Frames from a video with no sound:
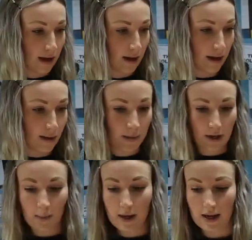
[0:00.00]
I'm
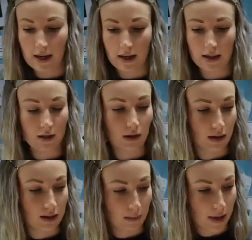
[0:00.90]
going to pick a nice colour
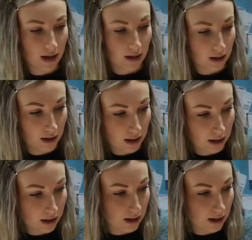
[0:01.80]
to match, I think.